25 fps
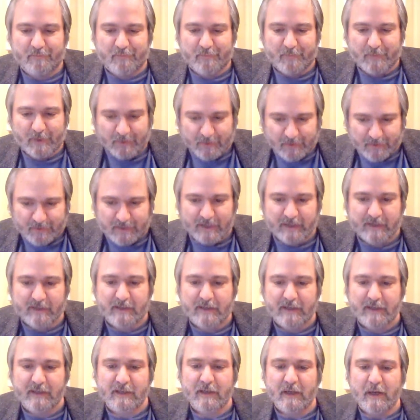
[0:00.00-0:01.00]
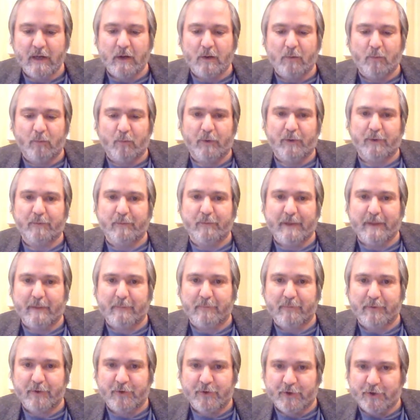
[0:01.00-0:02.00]
other techniques, we then
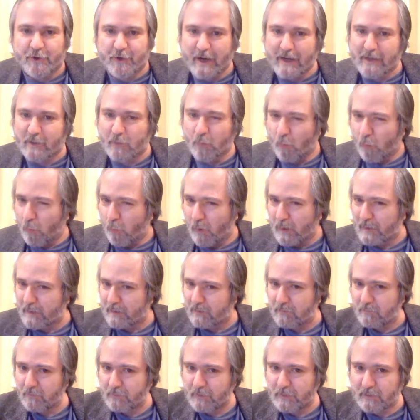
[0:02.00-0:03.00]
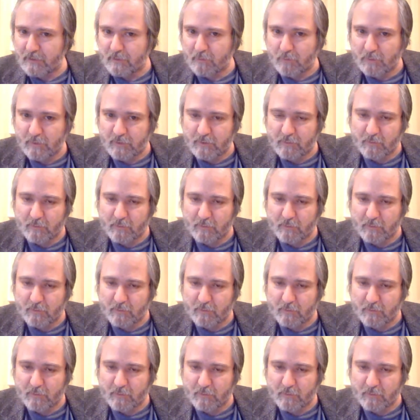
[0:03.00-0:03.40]
project what would what,